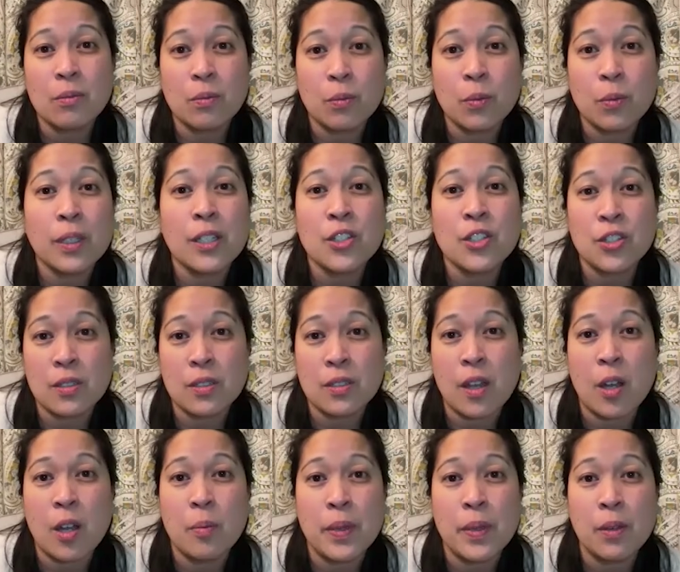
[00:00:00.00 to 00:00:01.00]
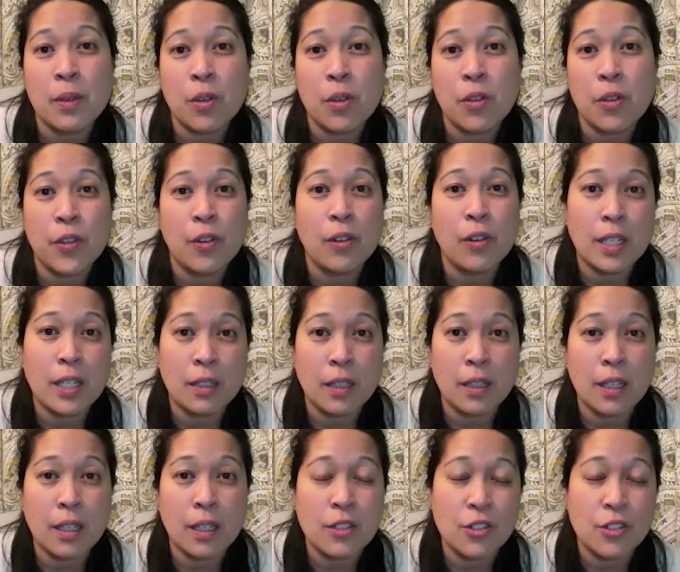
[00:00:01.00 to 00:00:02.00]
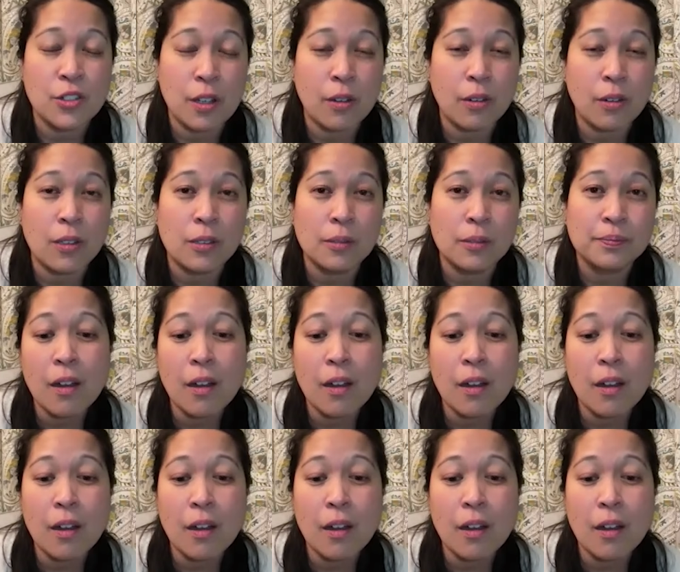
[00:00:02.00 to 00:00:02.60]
really just helping with your healing in general.